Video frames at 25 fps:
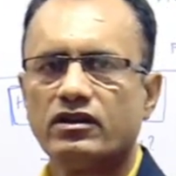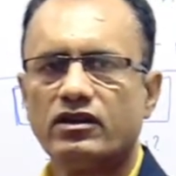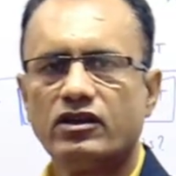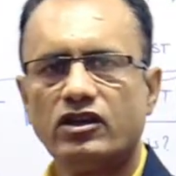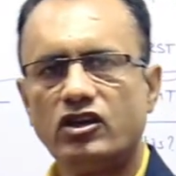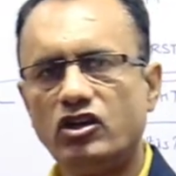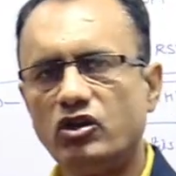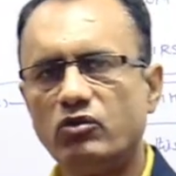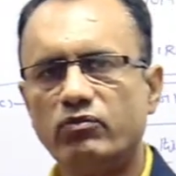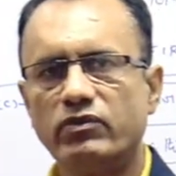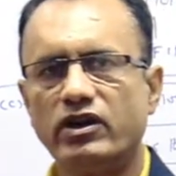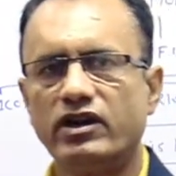
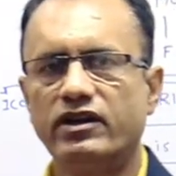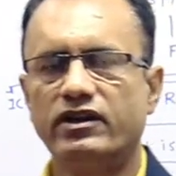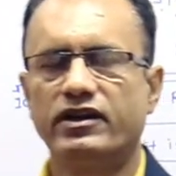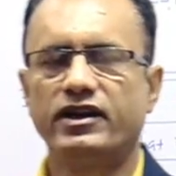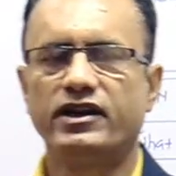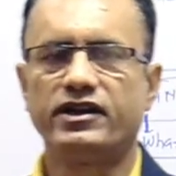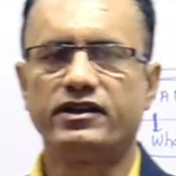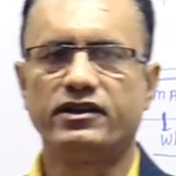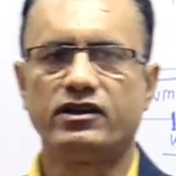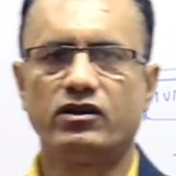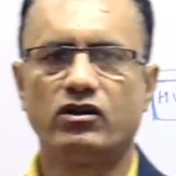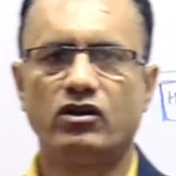human
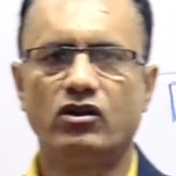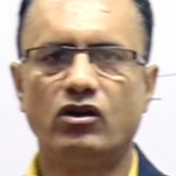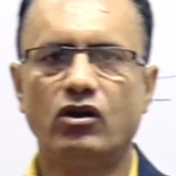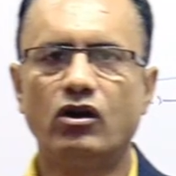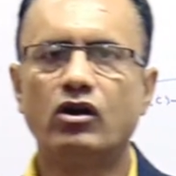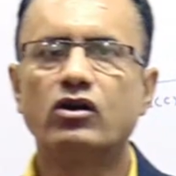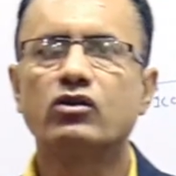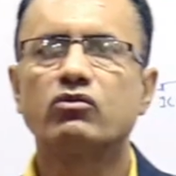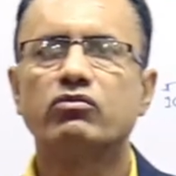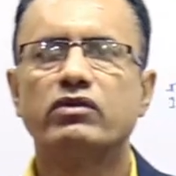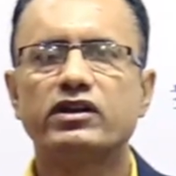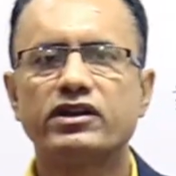right
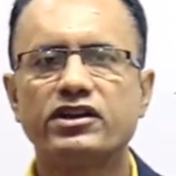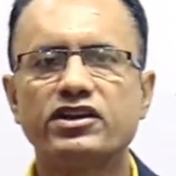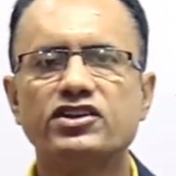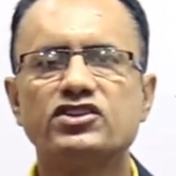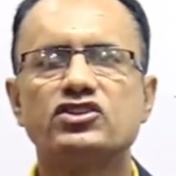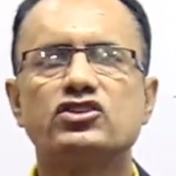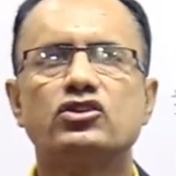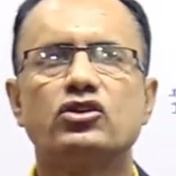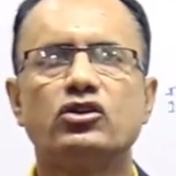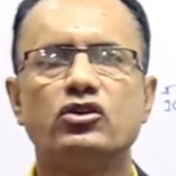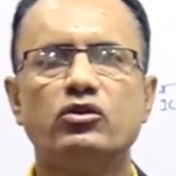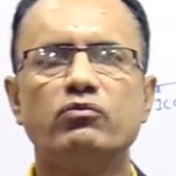or what
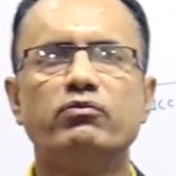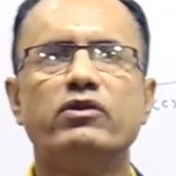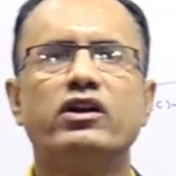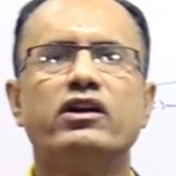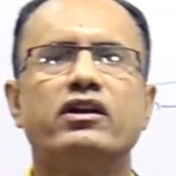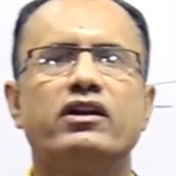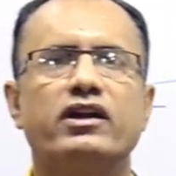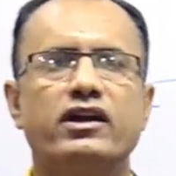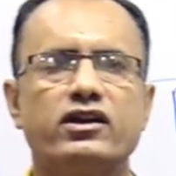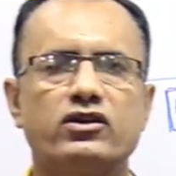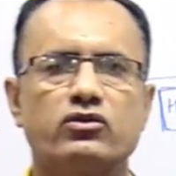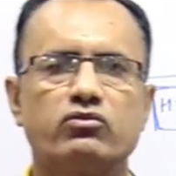is
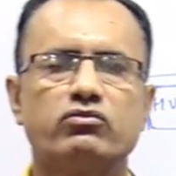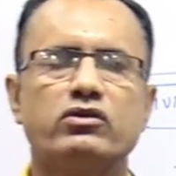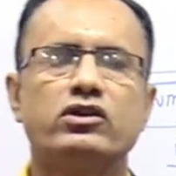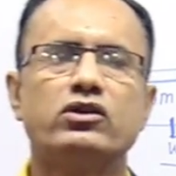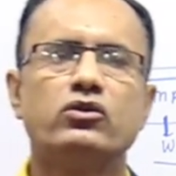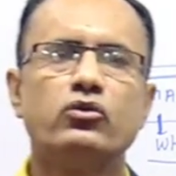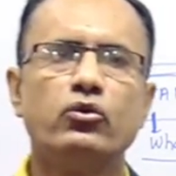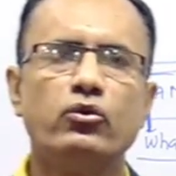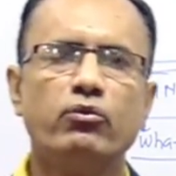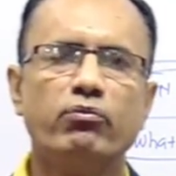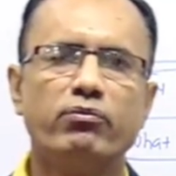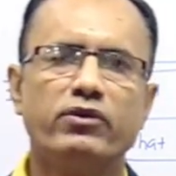human right,
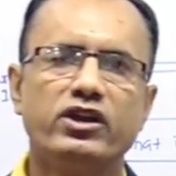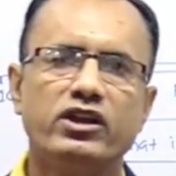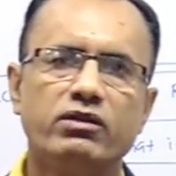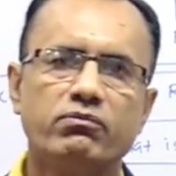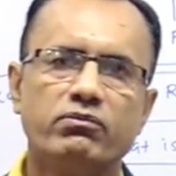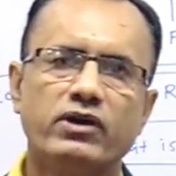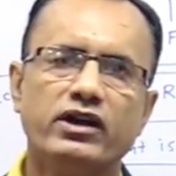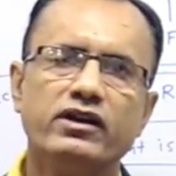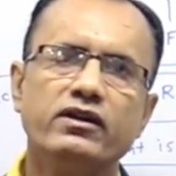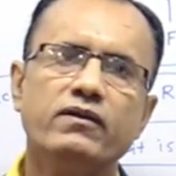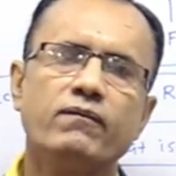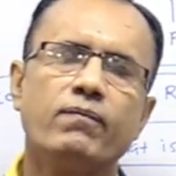what do we mean
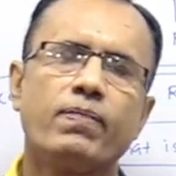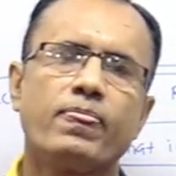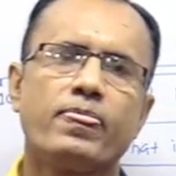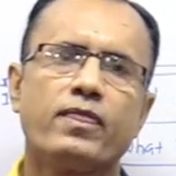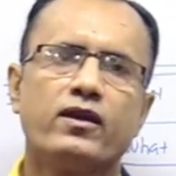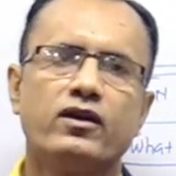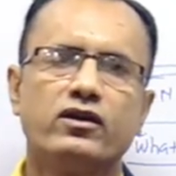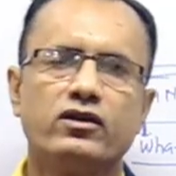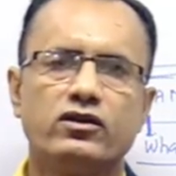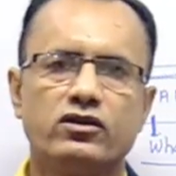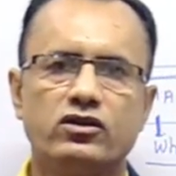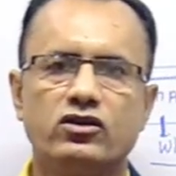by
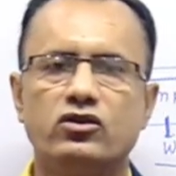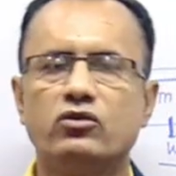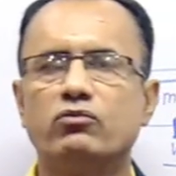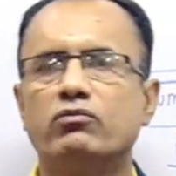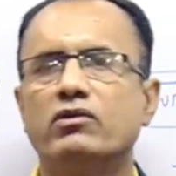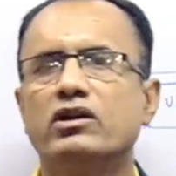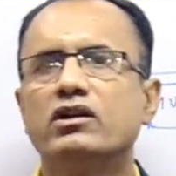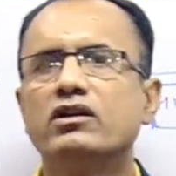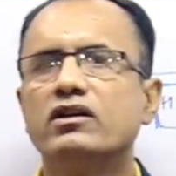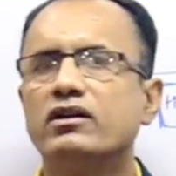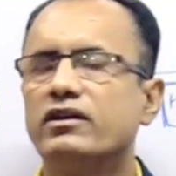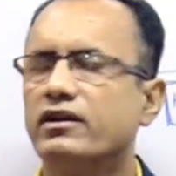
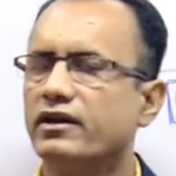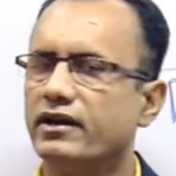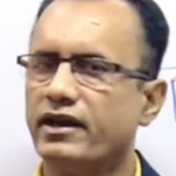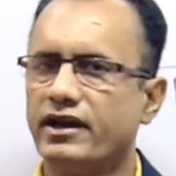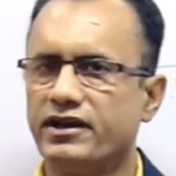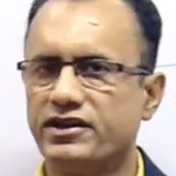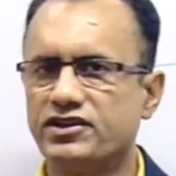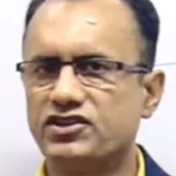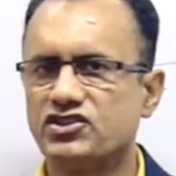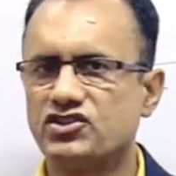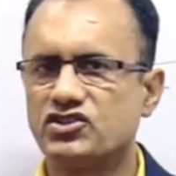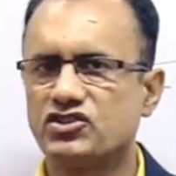human
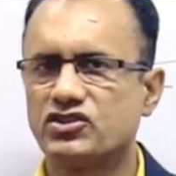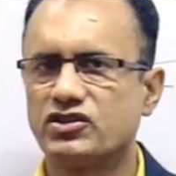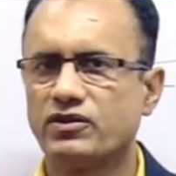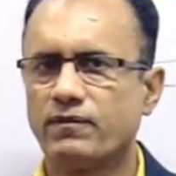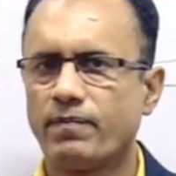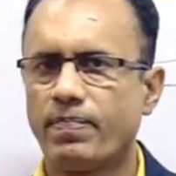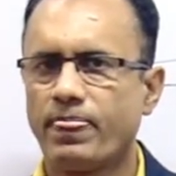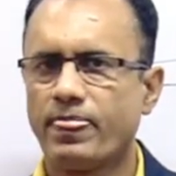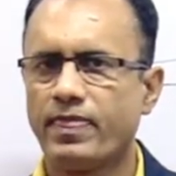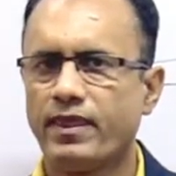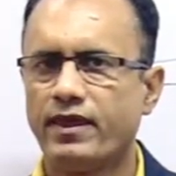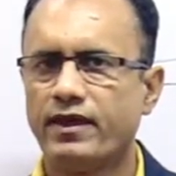right.
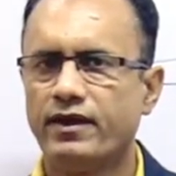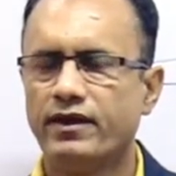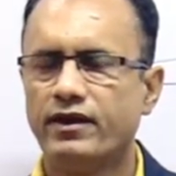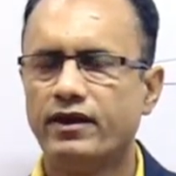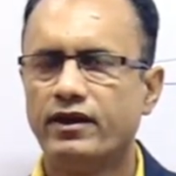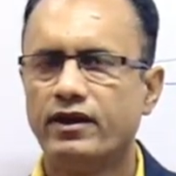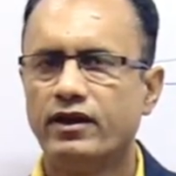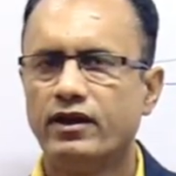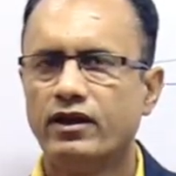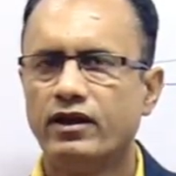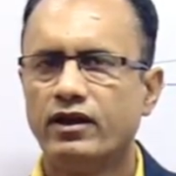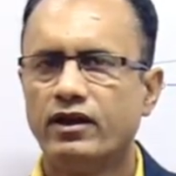
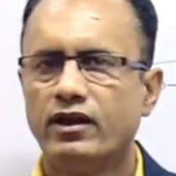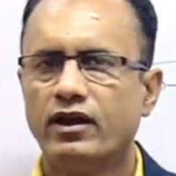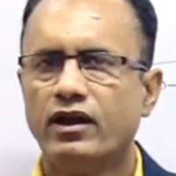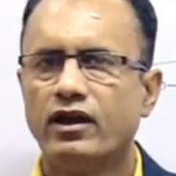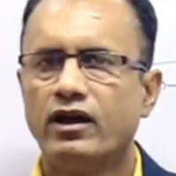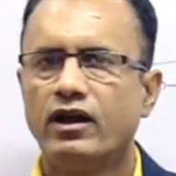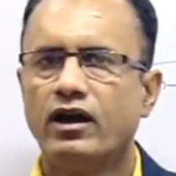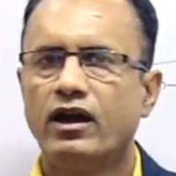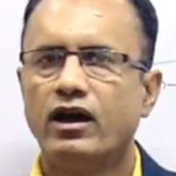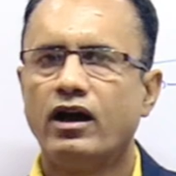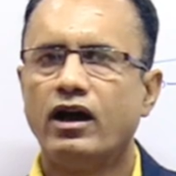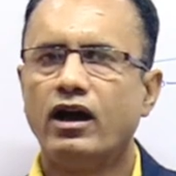
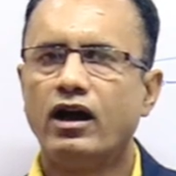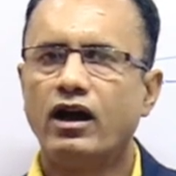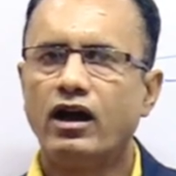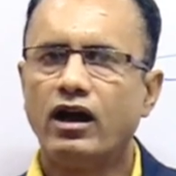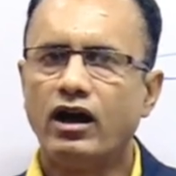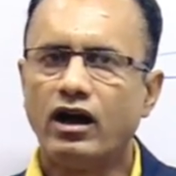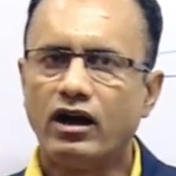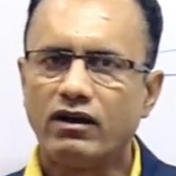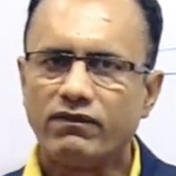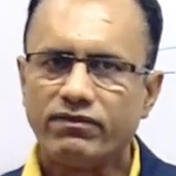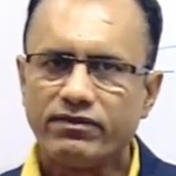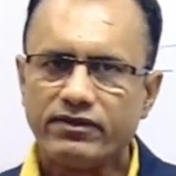
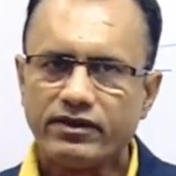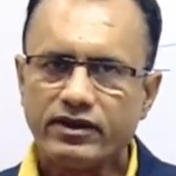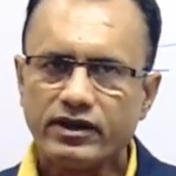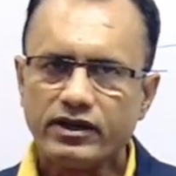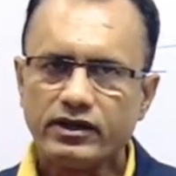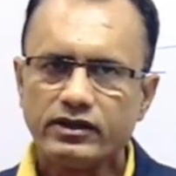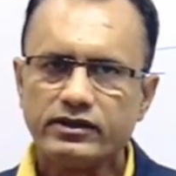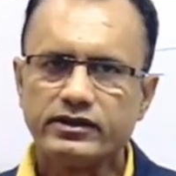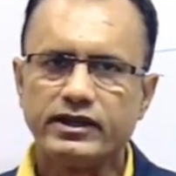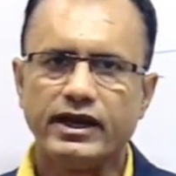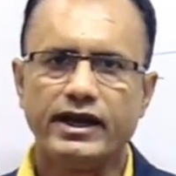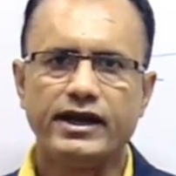
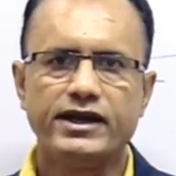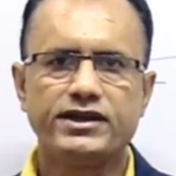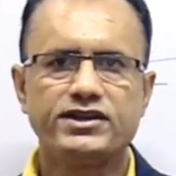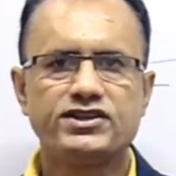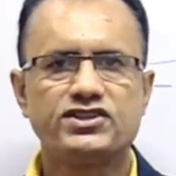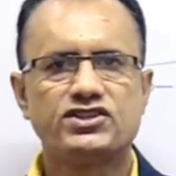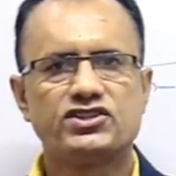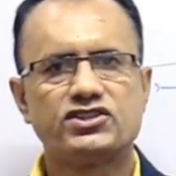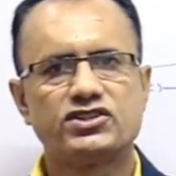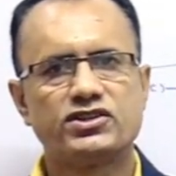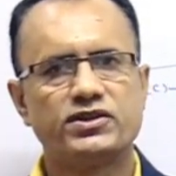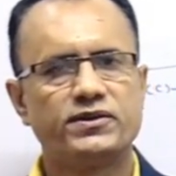After
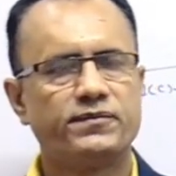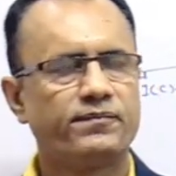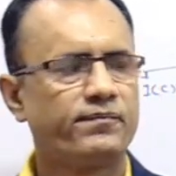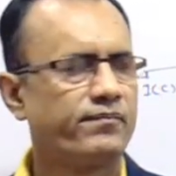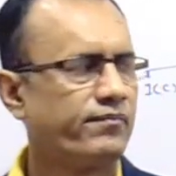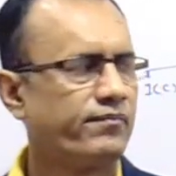that,